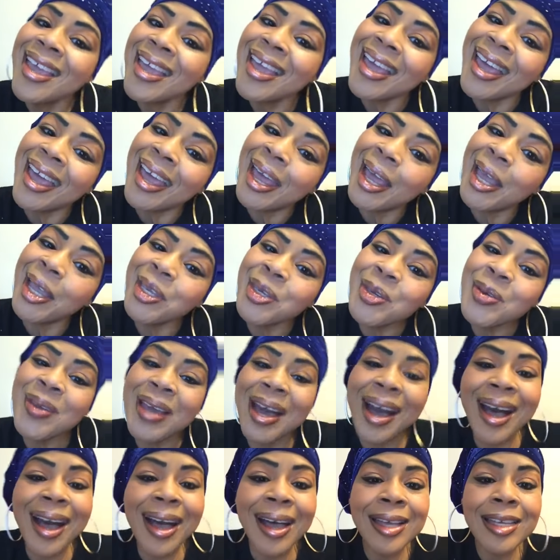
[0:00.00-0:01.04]
Hey, you
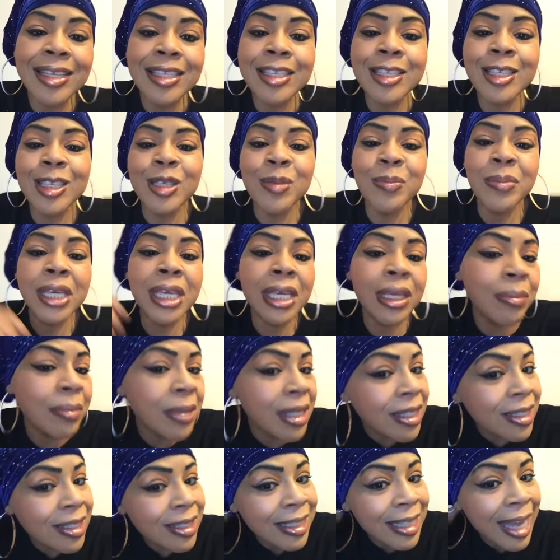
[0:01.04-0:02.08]
guys, it's me,
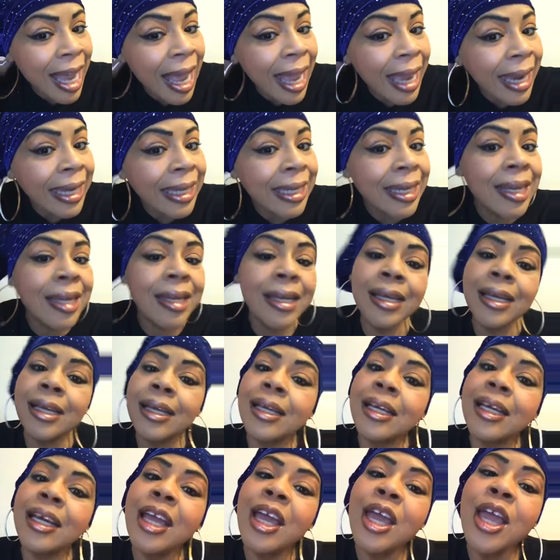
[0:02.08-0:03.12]
Miss
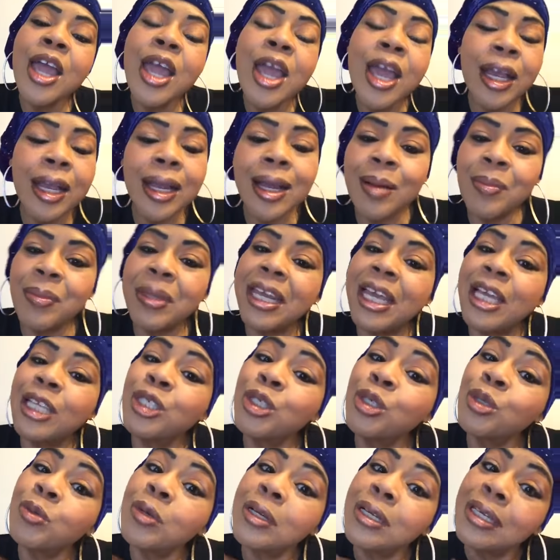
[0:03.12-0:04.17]
Nina, coming at
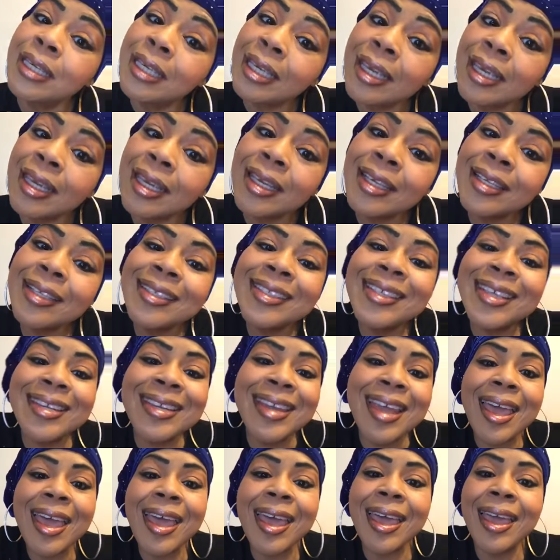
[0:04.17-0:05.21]
you again
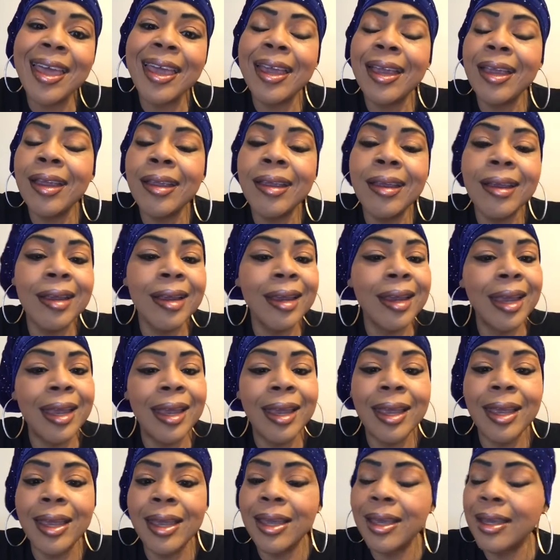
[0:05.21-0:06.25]
today.
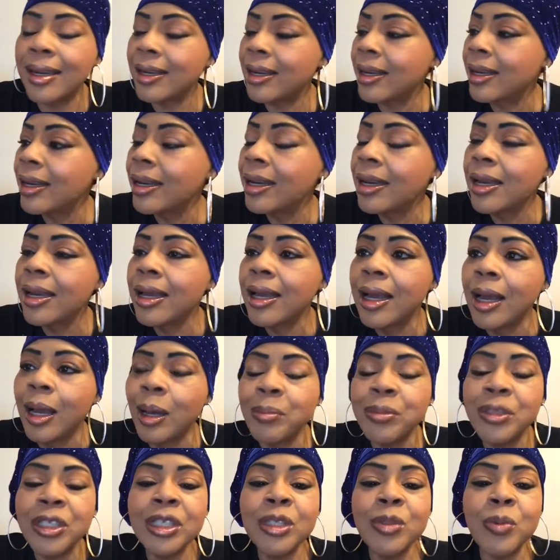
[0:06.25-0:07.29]
And I'm
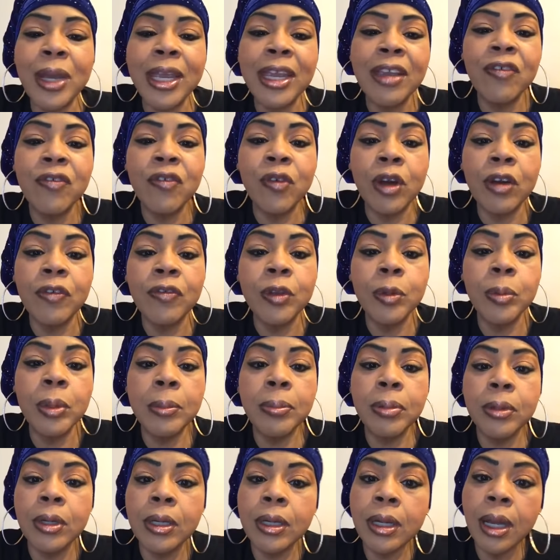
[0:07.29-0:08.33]
just waiting for a few people
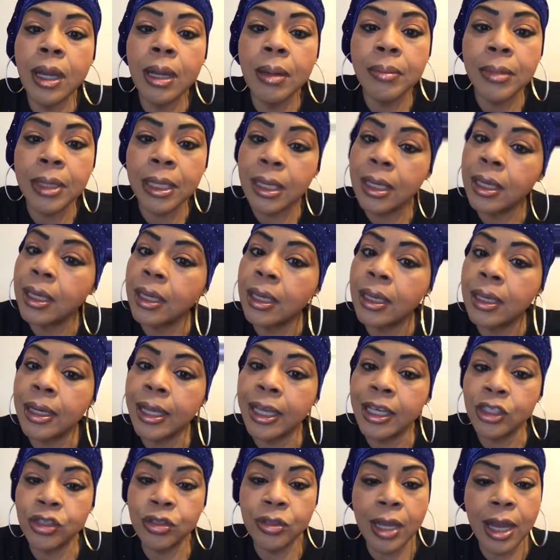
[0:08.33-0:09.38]
to come in.
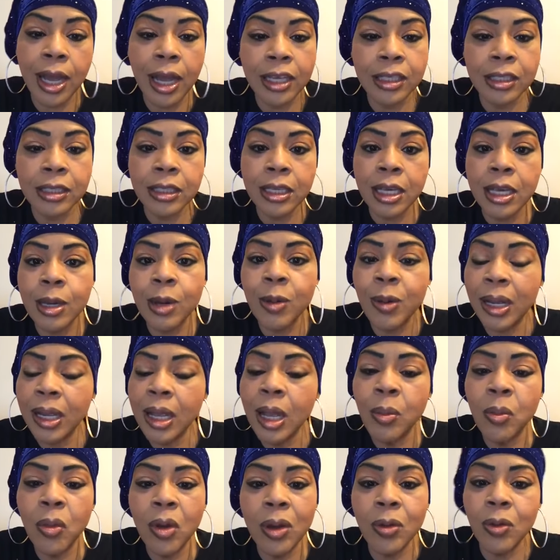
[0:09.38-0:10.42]
As you guys know, I
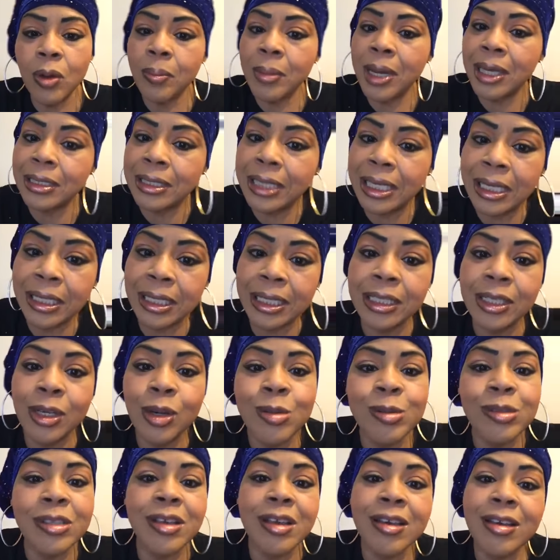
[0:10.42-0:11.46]
come on with my daily
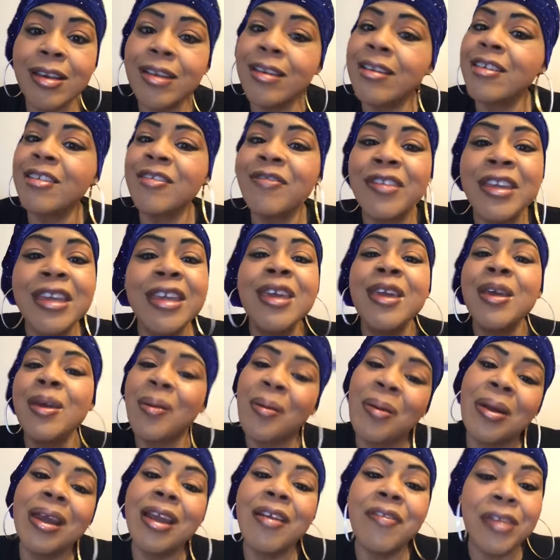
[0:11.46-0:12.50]
dose of
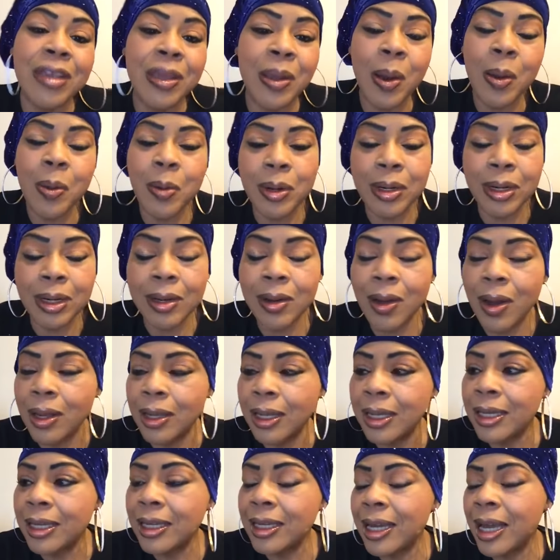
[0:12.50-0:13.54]
whatever y'all want to call
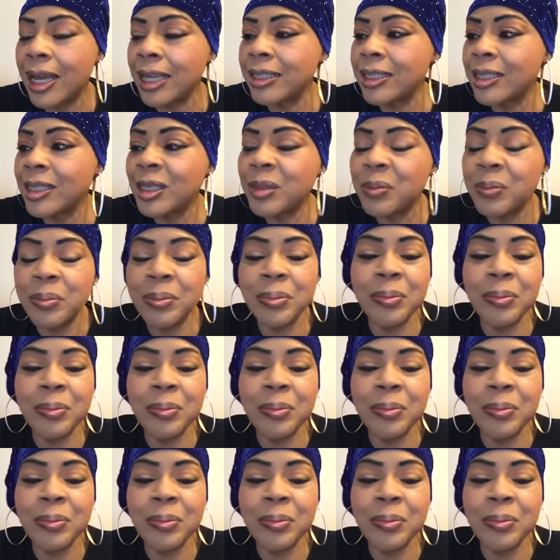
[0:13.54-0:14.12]
it. I'm just